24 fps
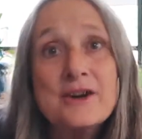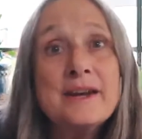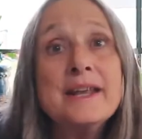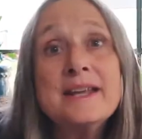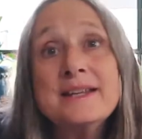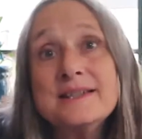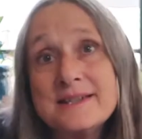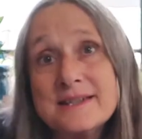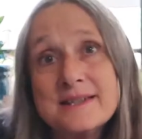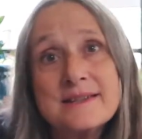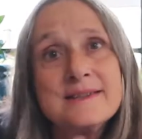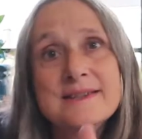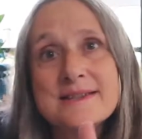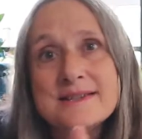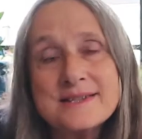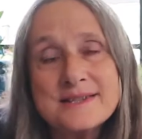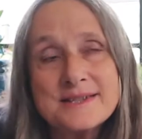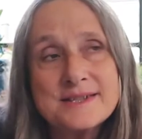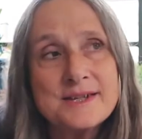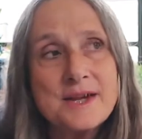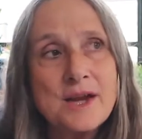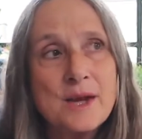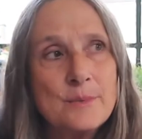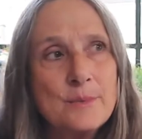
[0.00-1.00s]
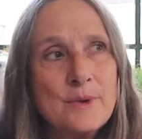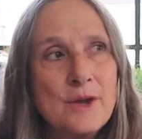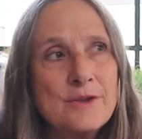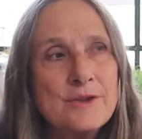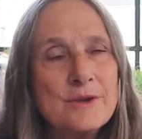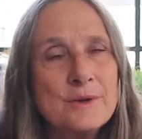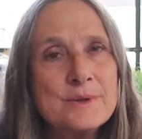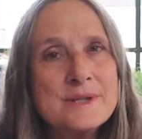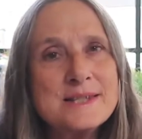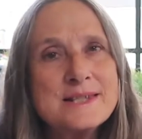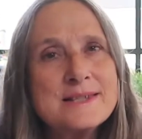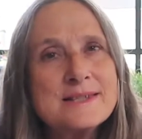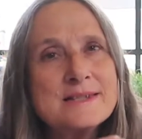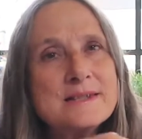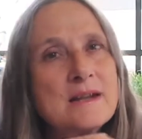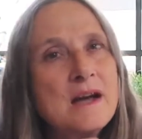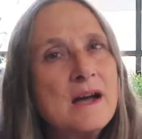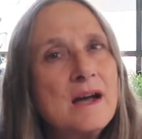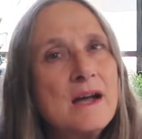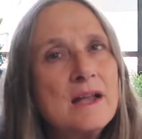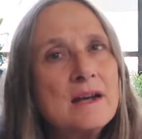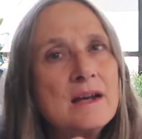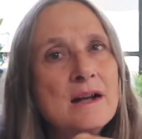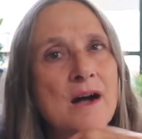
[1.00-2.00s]
and I did this time, although it's
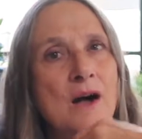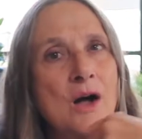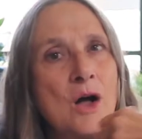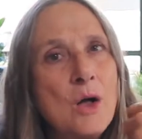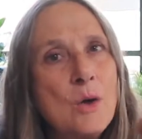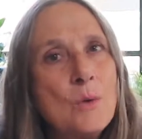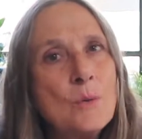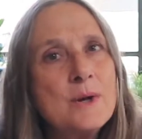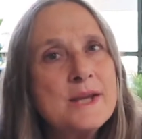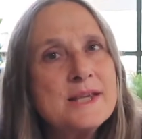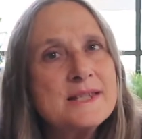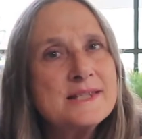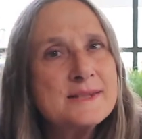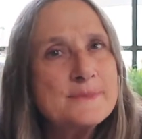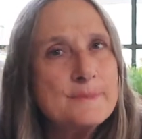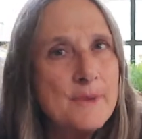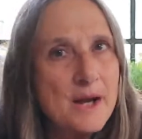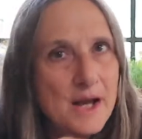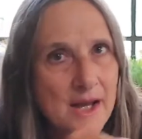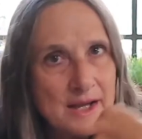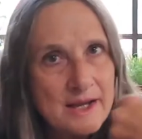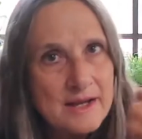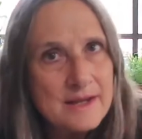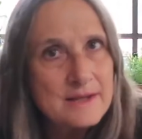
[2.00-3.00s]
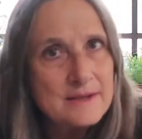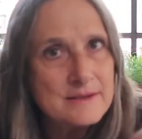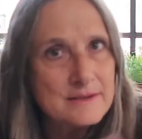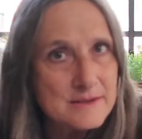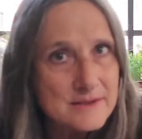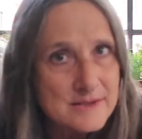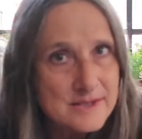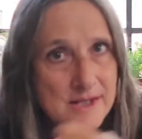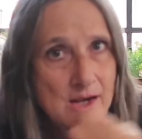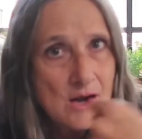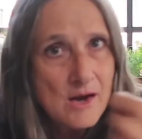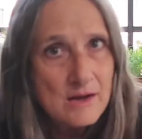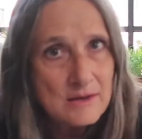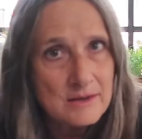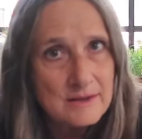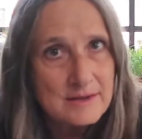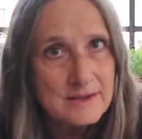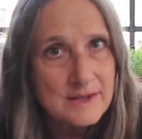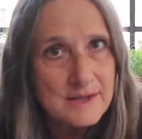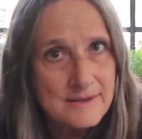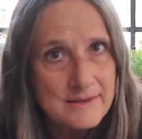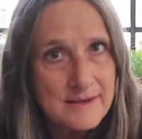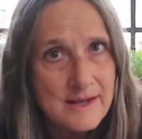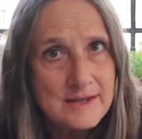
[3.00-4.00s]
not always my
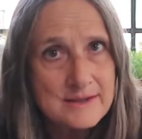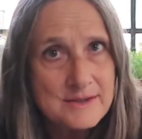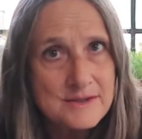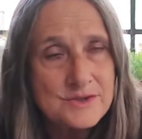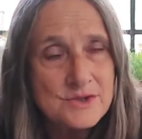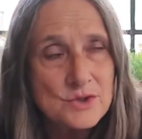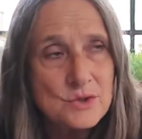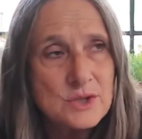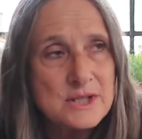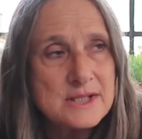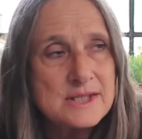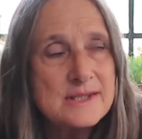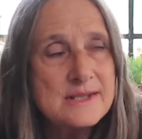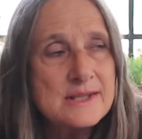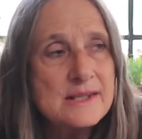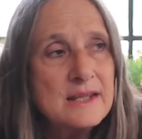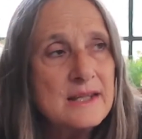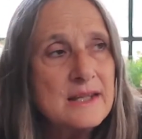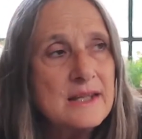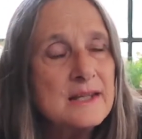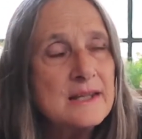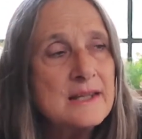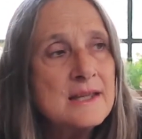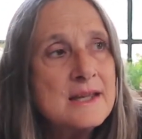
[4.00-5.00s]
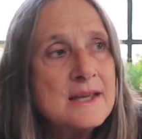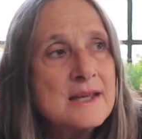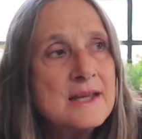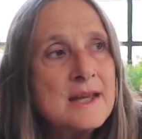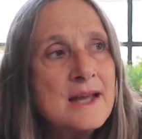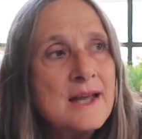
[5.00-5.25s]
song that that store is singing.